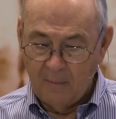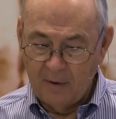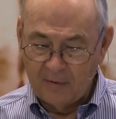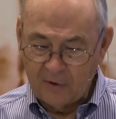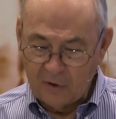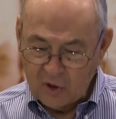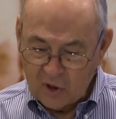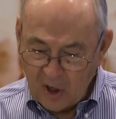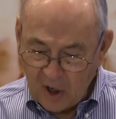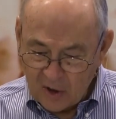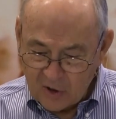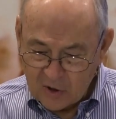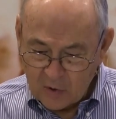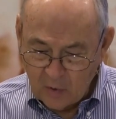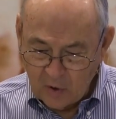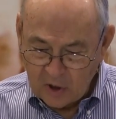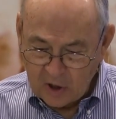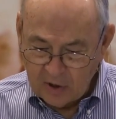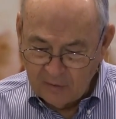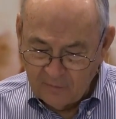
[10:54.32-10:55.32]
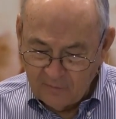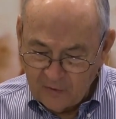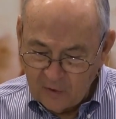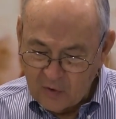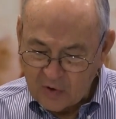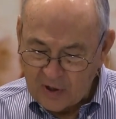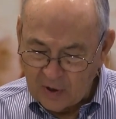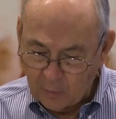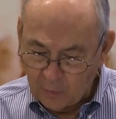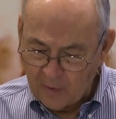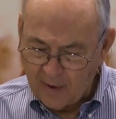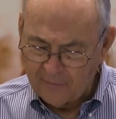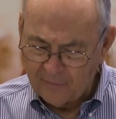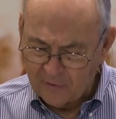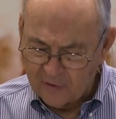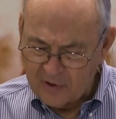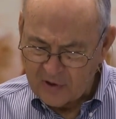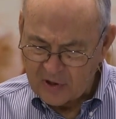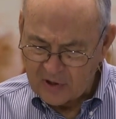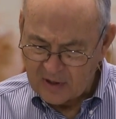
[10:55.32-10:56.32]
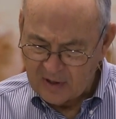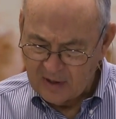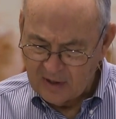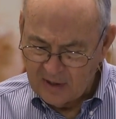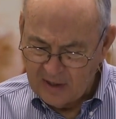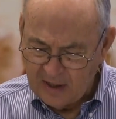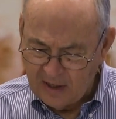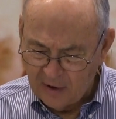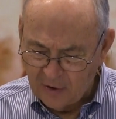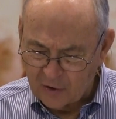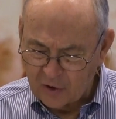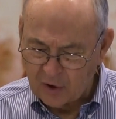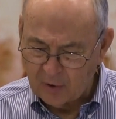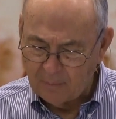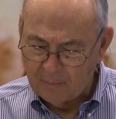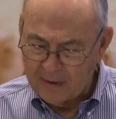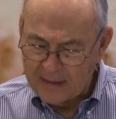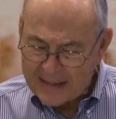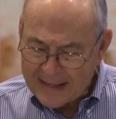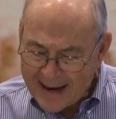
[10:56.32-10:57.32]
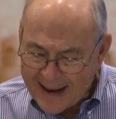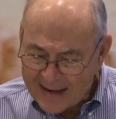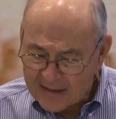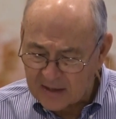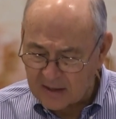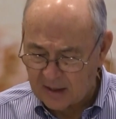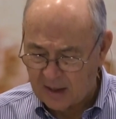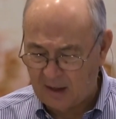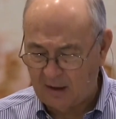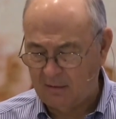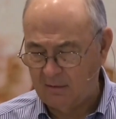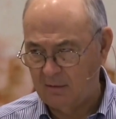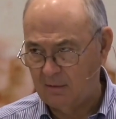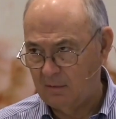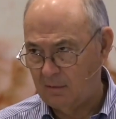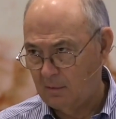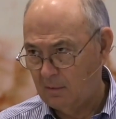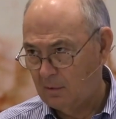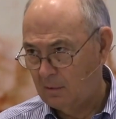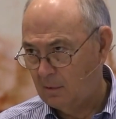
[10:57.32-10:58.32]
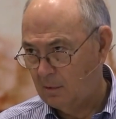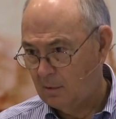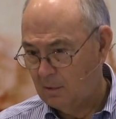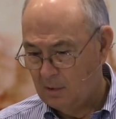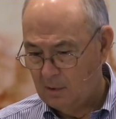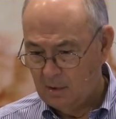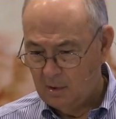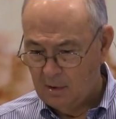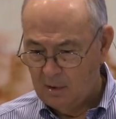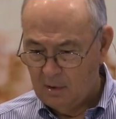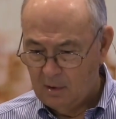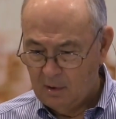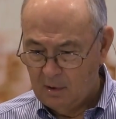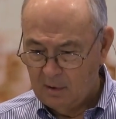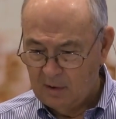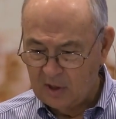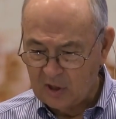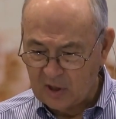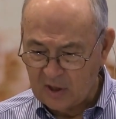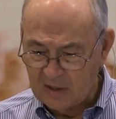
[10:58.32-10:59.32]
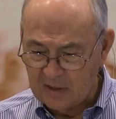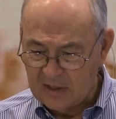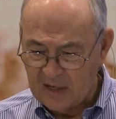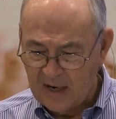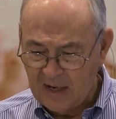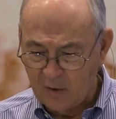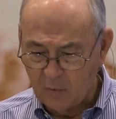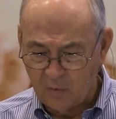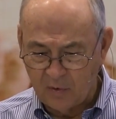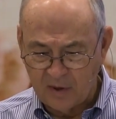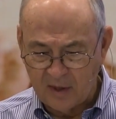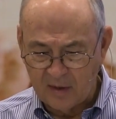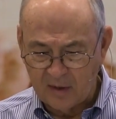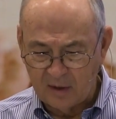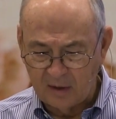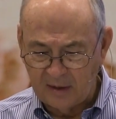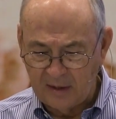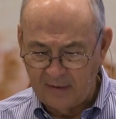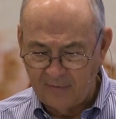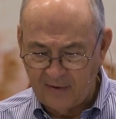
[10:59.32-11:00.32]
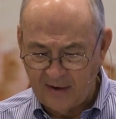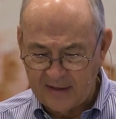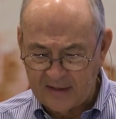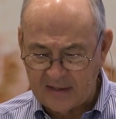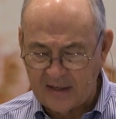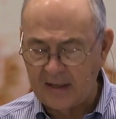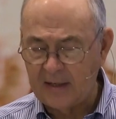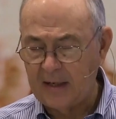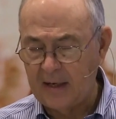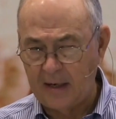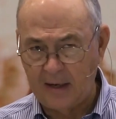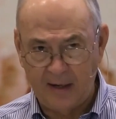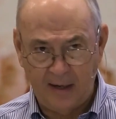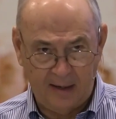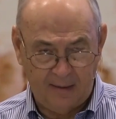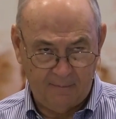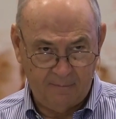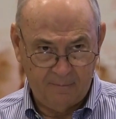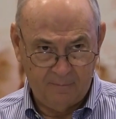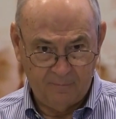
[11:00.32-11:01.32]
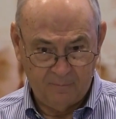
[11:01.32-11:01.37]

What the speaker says: But there's also a confusing reference here to Manasseh that's contained within the Levites' identity,